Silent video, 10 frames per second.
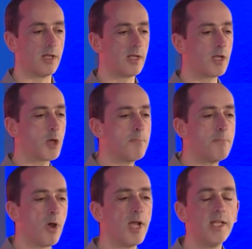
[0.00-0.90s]

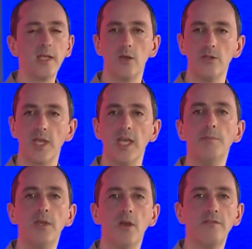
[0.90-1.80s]
combining those
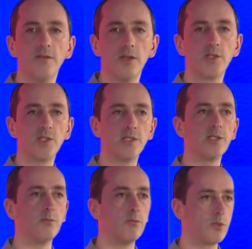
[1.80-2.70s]
API-first
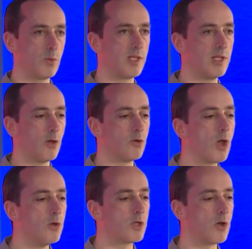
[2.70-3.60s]
systems with
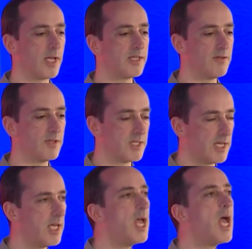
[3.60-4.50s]
low-code connectivity